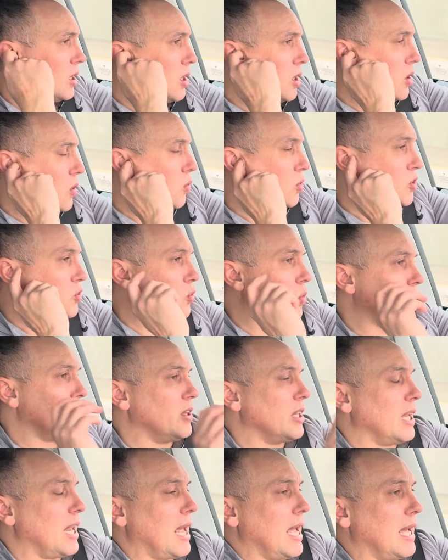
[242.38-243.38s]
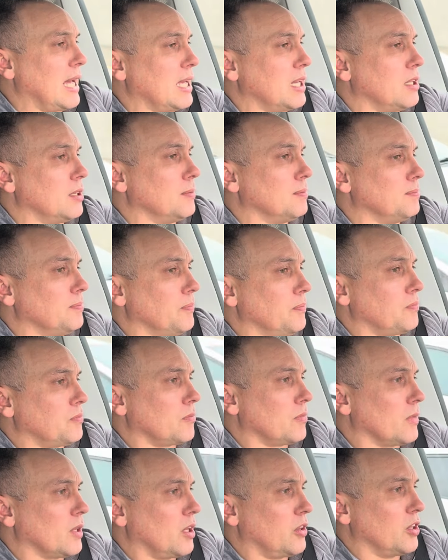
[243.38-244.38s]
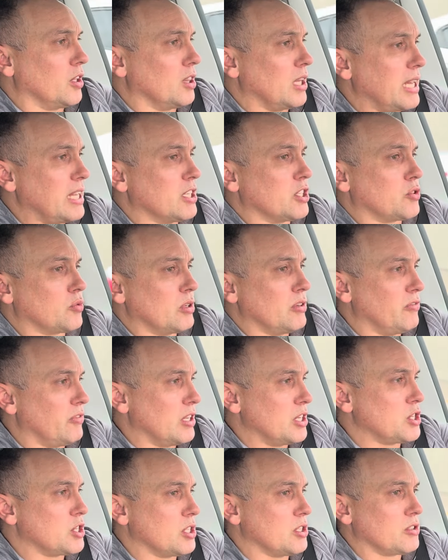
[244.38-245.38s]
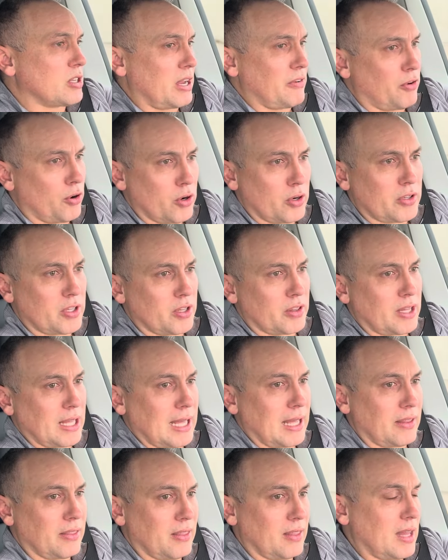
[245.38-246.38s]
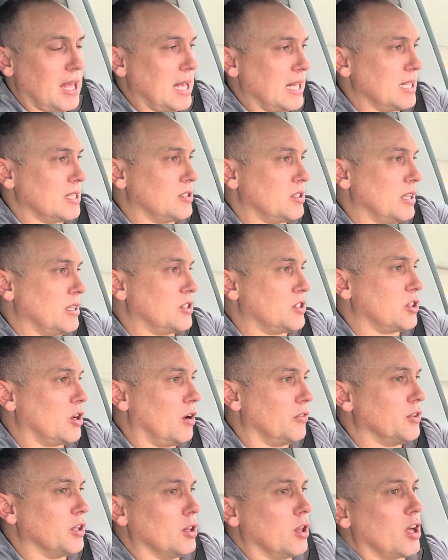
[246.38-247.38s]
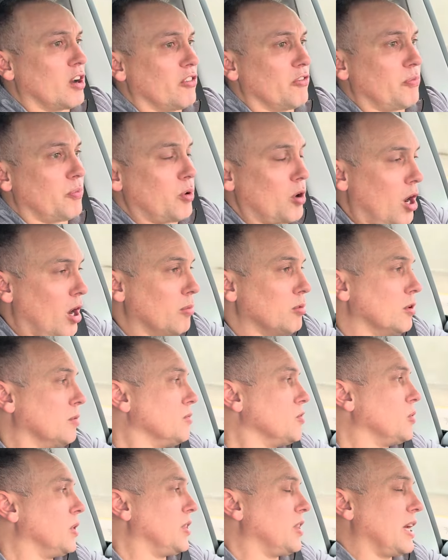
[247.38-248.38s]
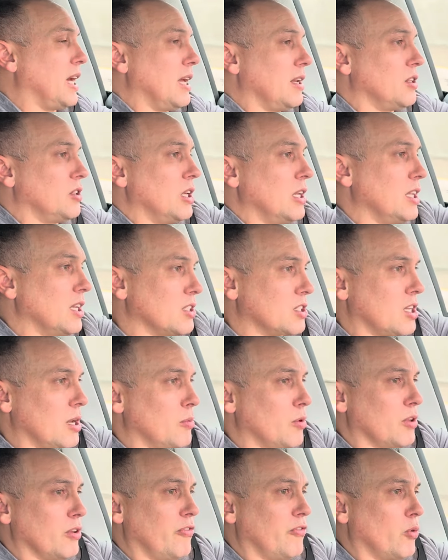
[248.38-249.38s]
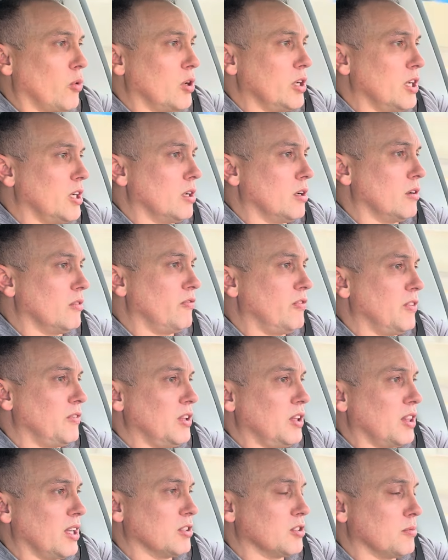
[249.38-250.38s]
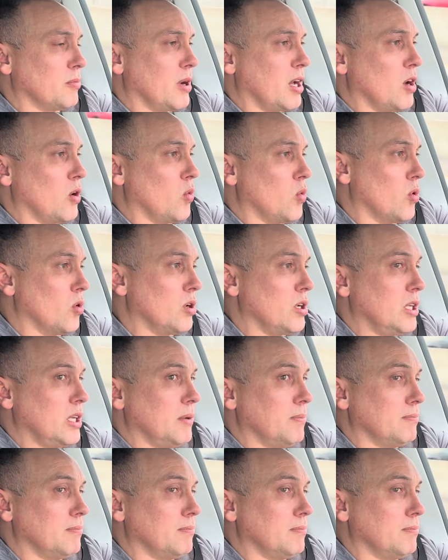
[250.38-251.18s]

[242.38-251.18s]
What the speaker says: was one that had the latest revisions. I've heard that has solved a lot of problems with that. It does come with a 4-year, 50,000-mile warranty,